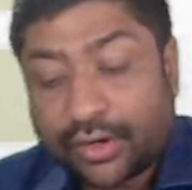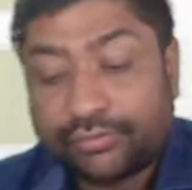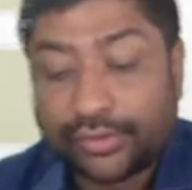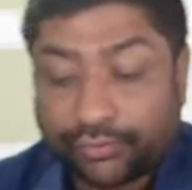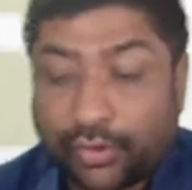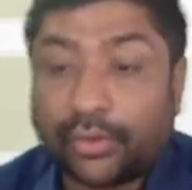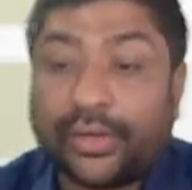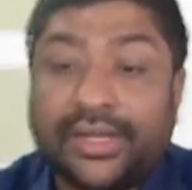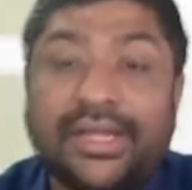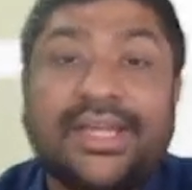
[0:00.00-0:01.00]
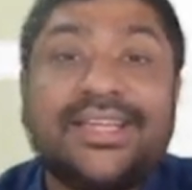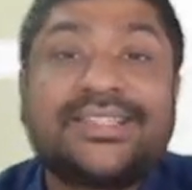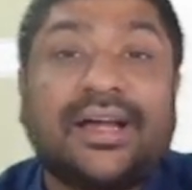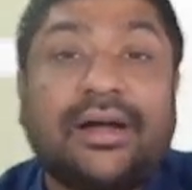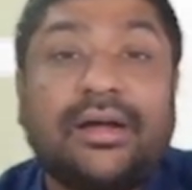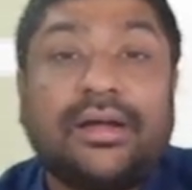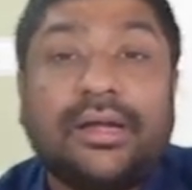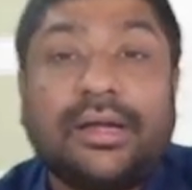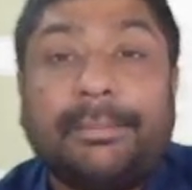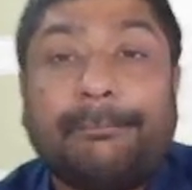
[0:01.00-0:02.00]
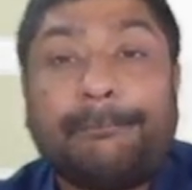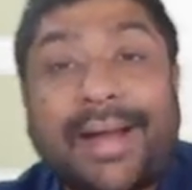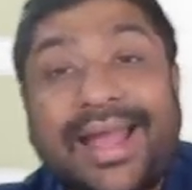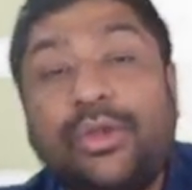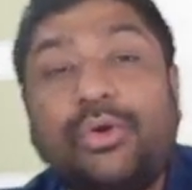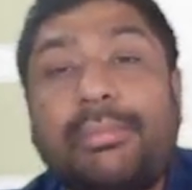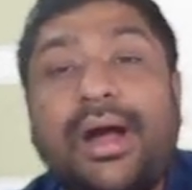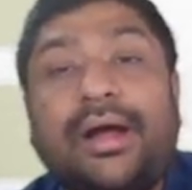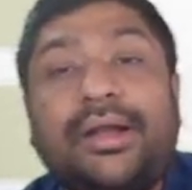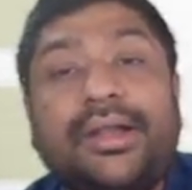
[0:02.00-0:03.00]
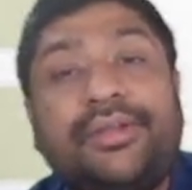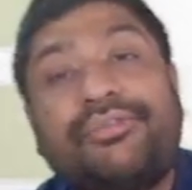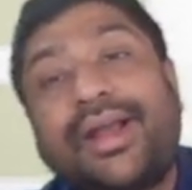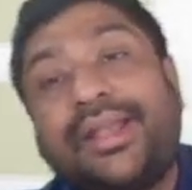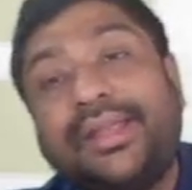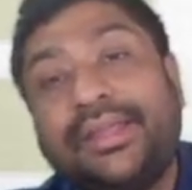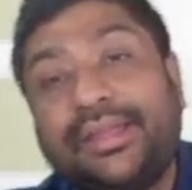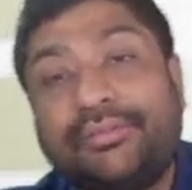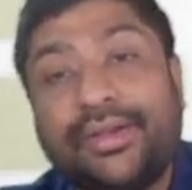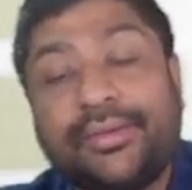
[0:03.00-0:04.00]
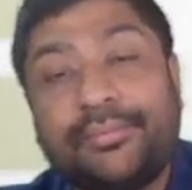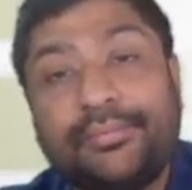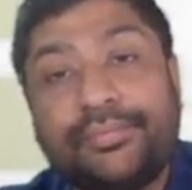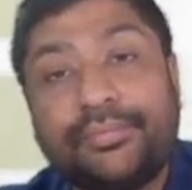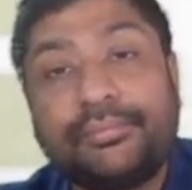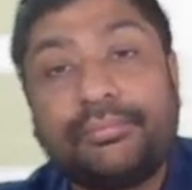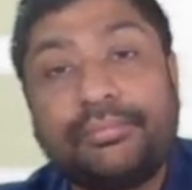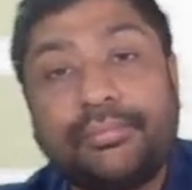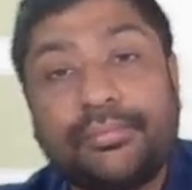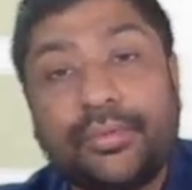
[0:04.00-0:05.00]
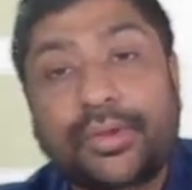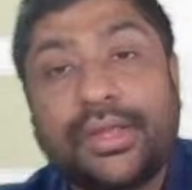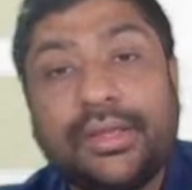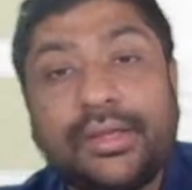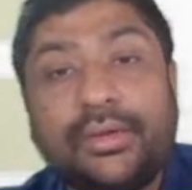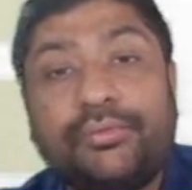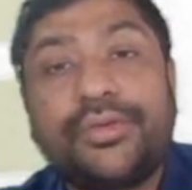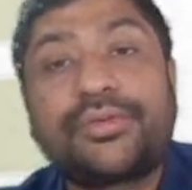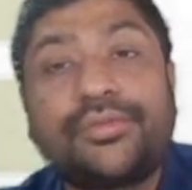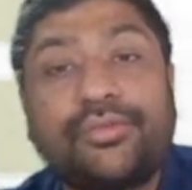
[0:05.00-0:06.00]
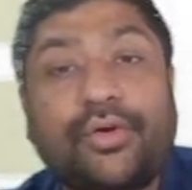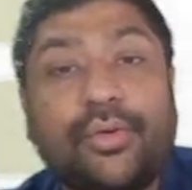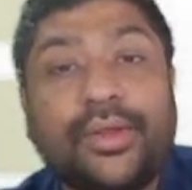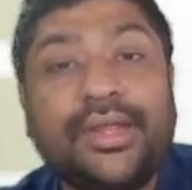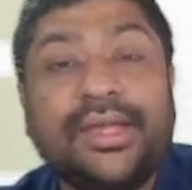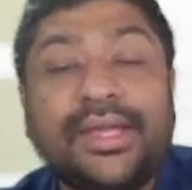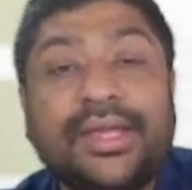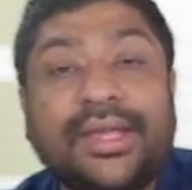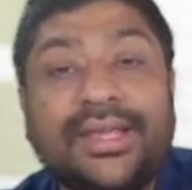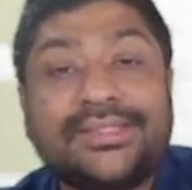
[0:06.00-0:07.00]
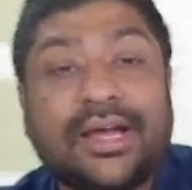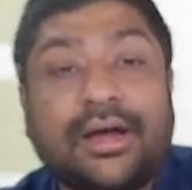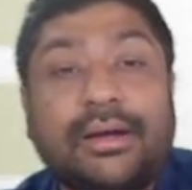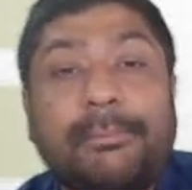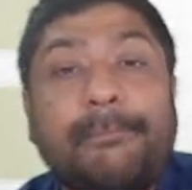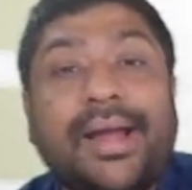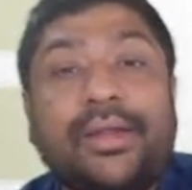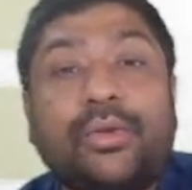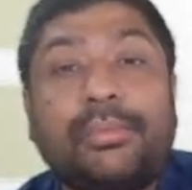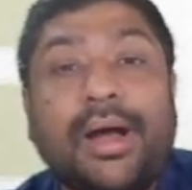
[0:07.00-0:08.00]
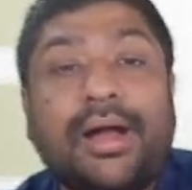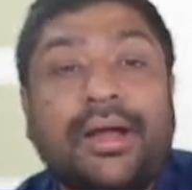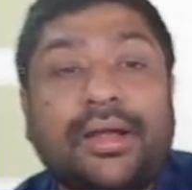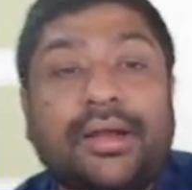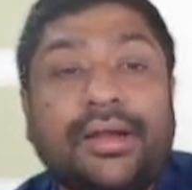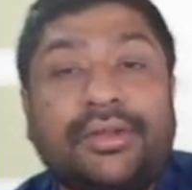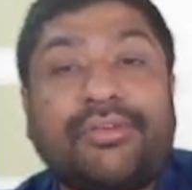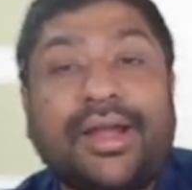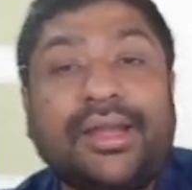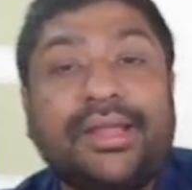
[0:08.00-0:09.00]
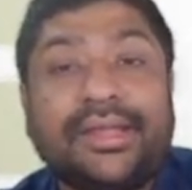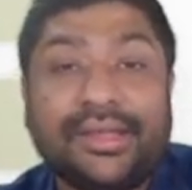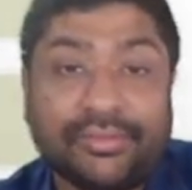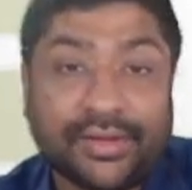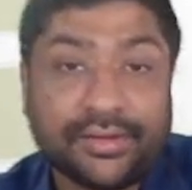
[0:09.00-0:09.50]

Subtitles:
of the following is a myeloma defining event? Okay. Which of the following is a myeloma defining event?